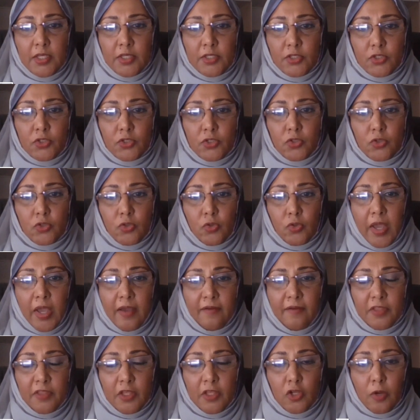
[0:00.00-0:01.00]
is to
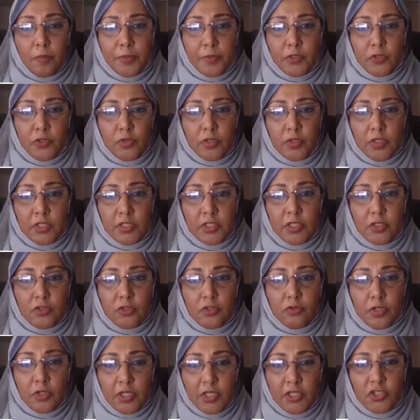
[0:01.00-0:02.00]
have that
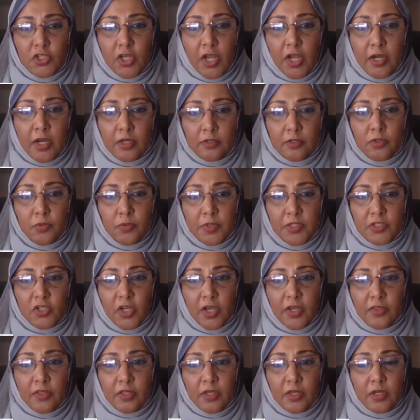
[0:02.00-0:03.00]
opportunity to reach out to
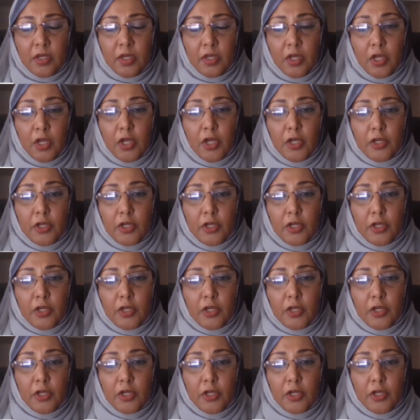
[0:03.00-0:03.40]
each other.